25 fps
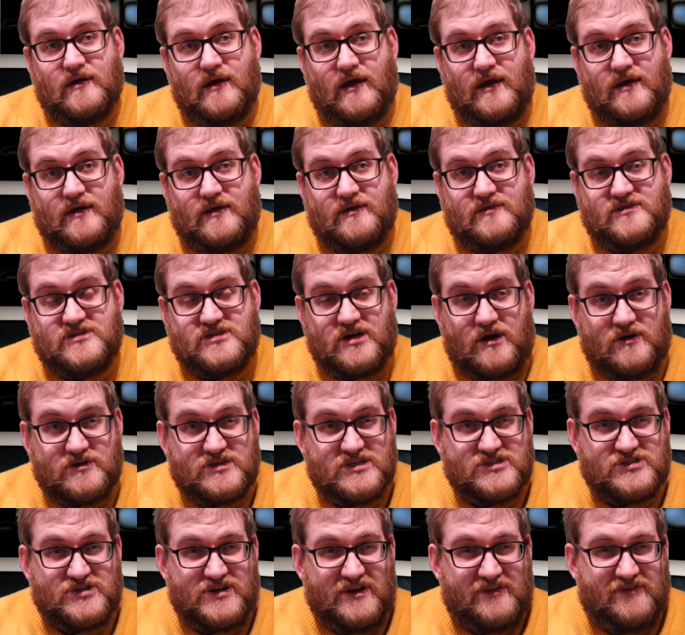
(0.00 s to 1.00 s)
It
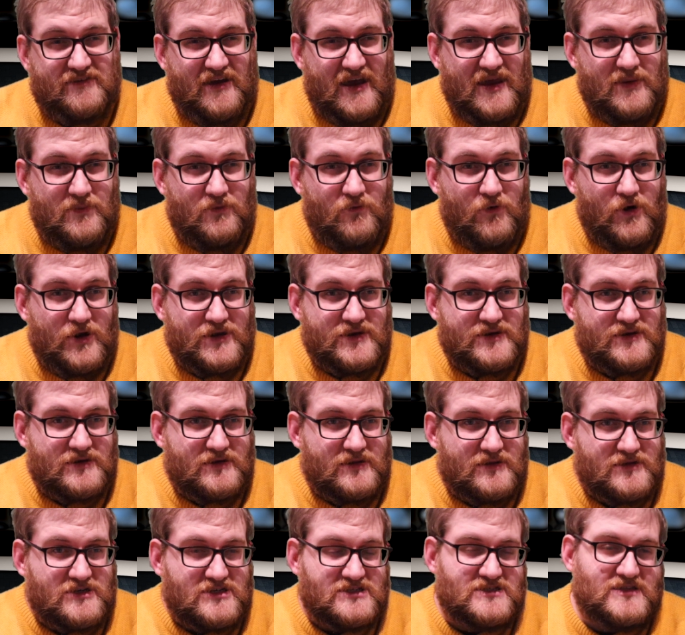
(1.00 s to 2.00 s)
charges on a Type
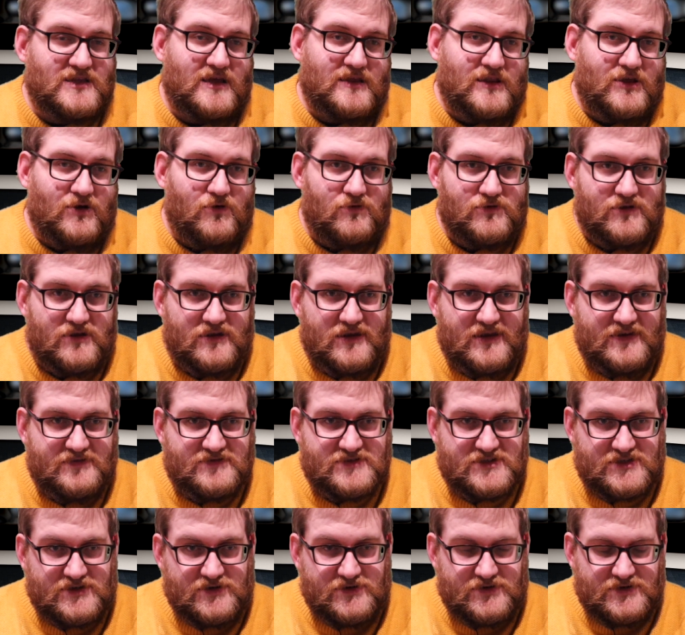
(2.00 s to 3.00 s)
1 just like the older
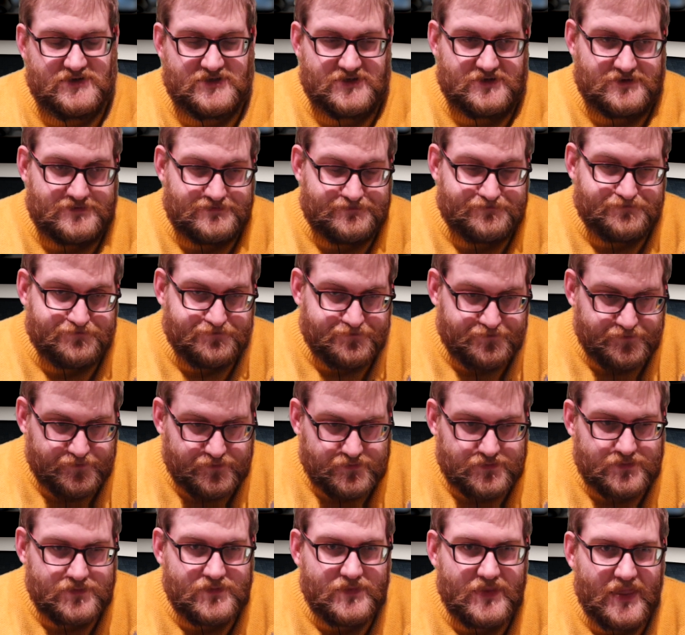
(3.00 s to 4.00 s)
Leafs do. So
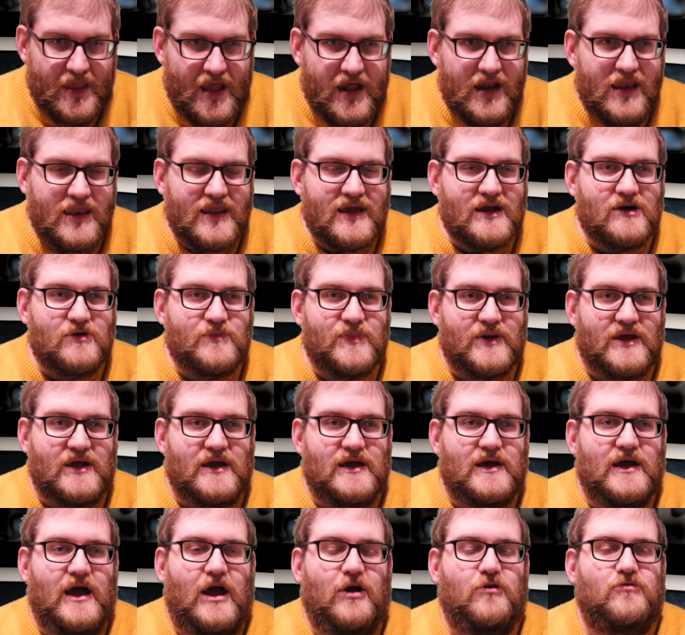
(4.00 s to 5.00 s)
a little
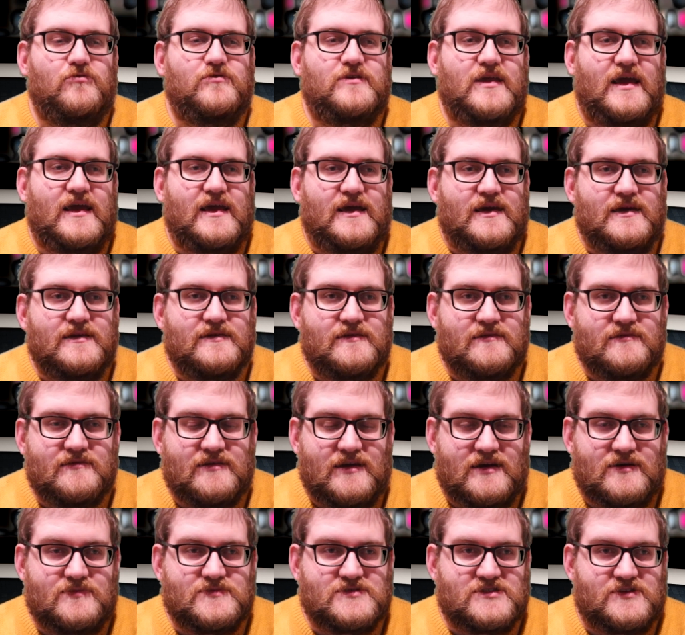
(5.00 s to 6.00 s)
bit outdated in
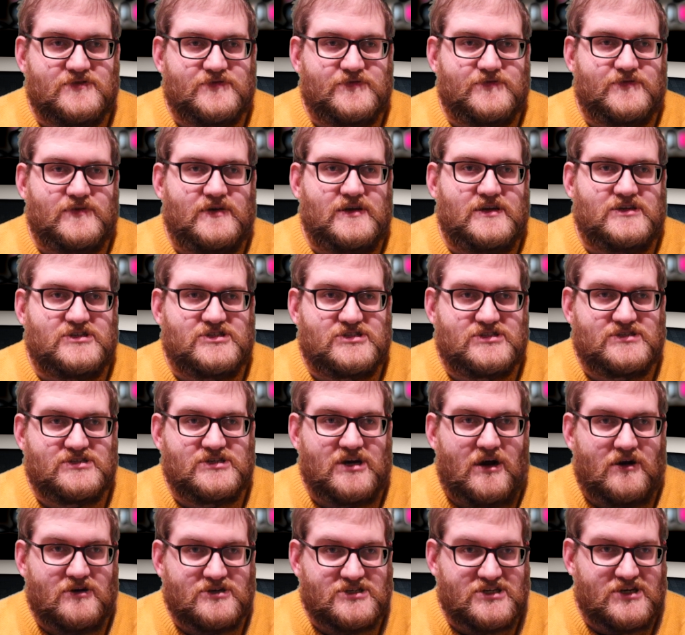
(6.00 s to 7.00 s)
terms of its
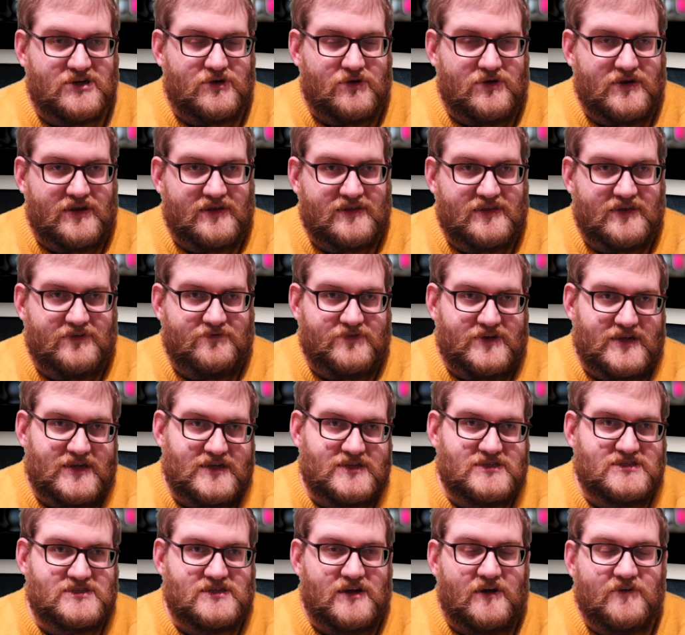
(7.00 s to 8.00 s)
charging connectivity
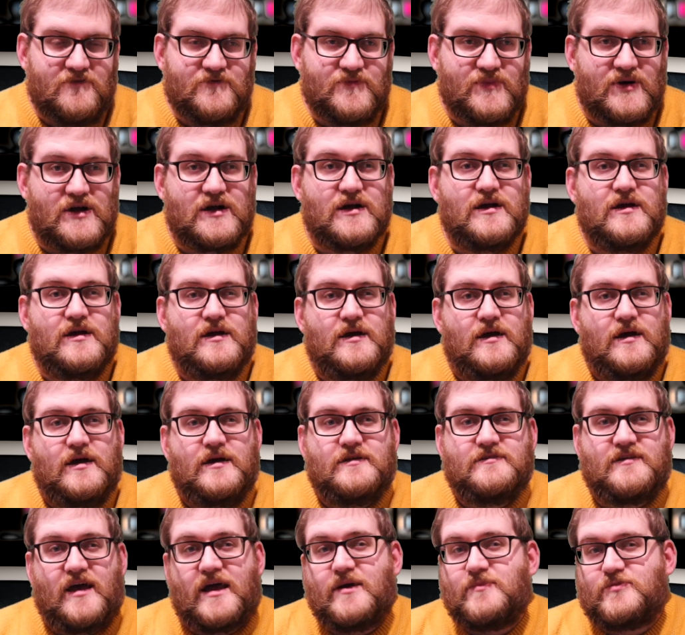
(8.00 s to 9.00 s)
and stuff, but
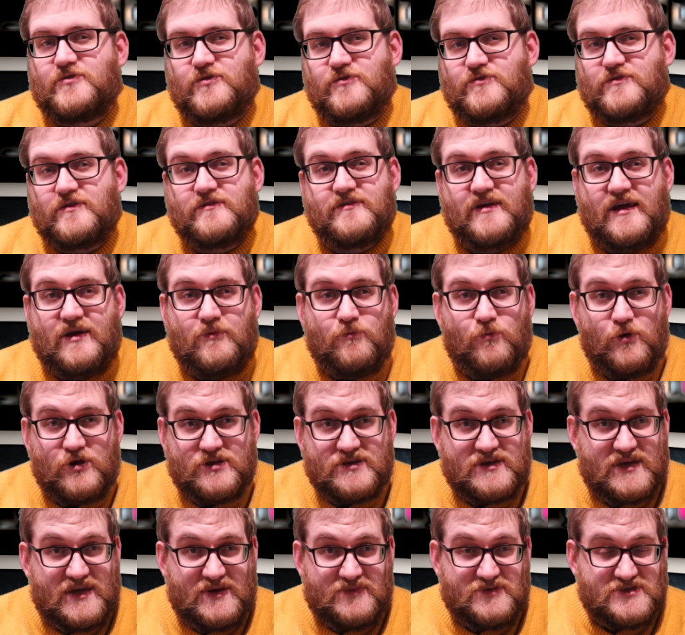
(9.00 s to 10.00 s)
Type 2 to Type
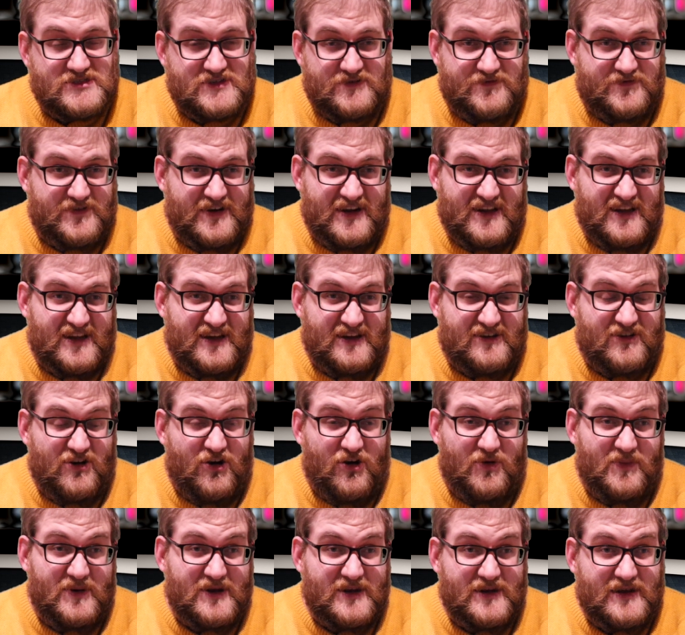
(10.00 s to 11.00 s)
1 cables are fairly
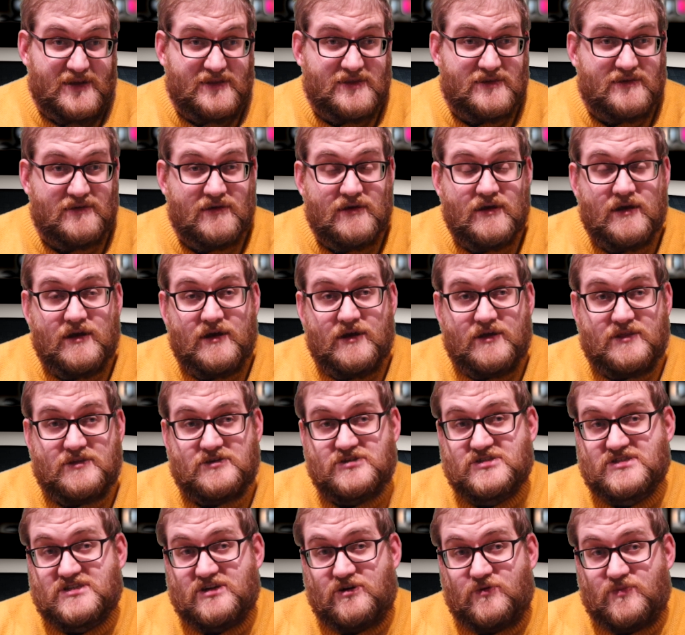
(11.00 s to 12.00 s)
common, and
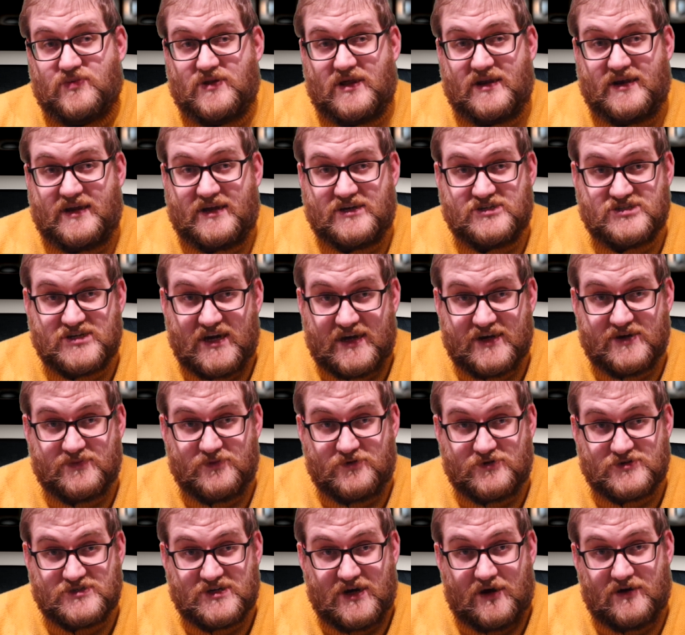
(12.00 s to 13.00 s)
there's still plenty of
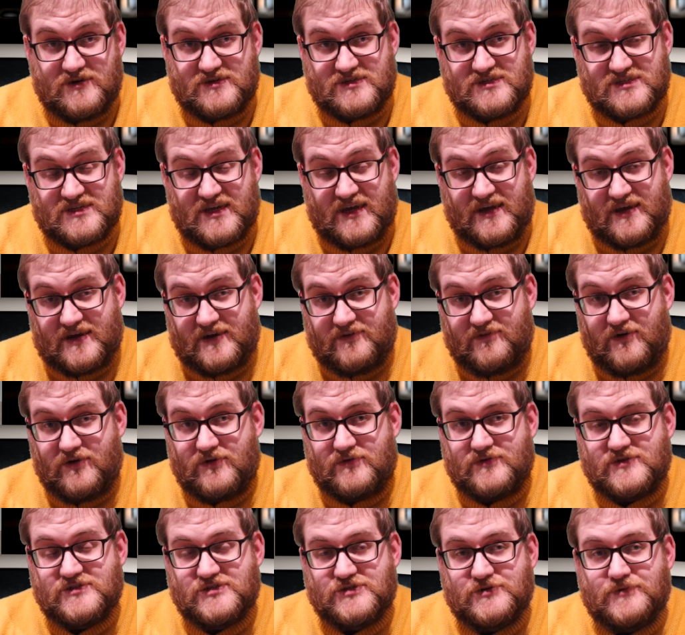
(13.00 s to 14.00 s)
CHAdeMO chargers kicking around.